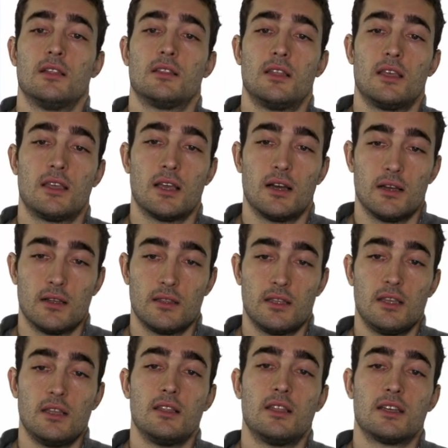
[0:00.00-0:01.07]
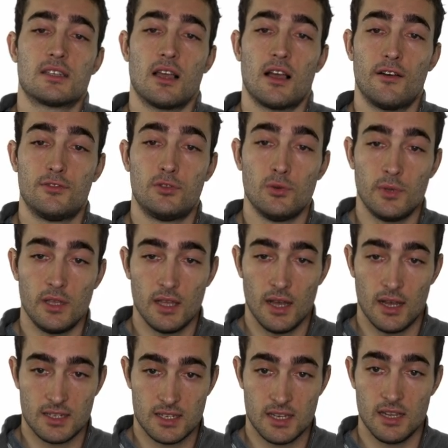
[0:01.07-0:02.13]
it doesn't have to be
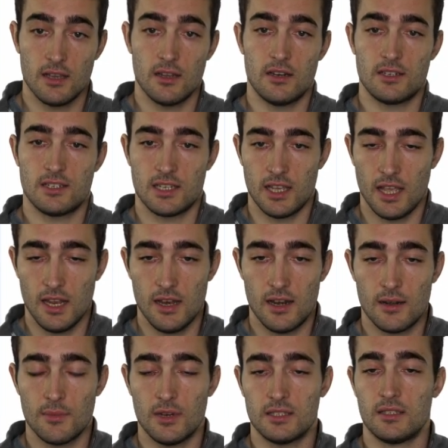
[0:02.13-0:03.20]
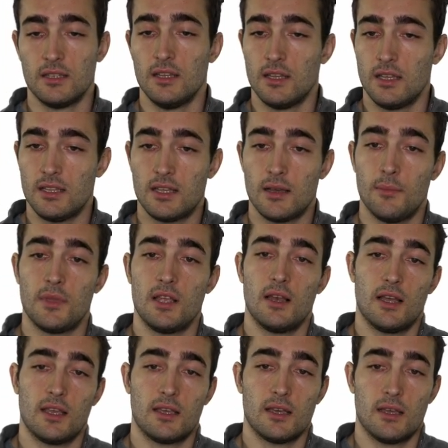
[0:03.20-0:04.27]
a single scalar, but it can be
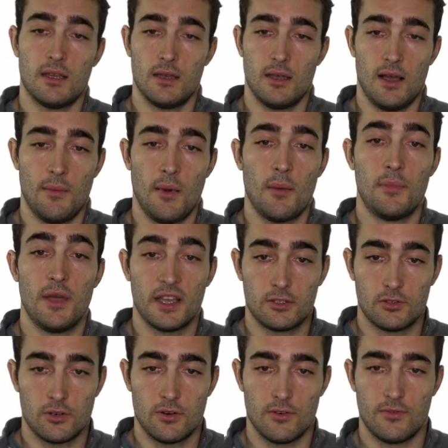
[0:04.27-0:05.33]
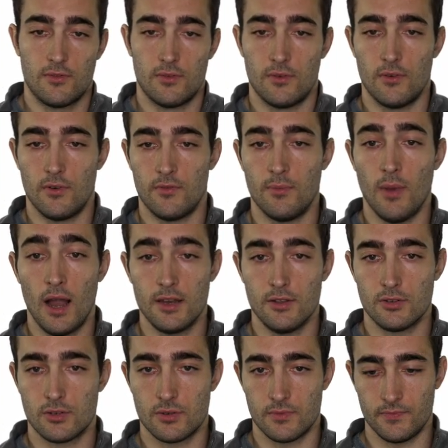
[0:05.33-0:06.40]
like a vector of
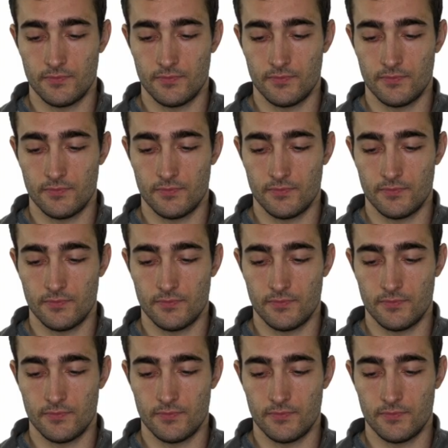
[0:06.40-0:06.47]
values.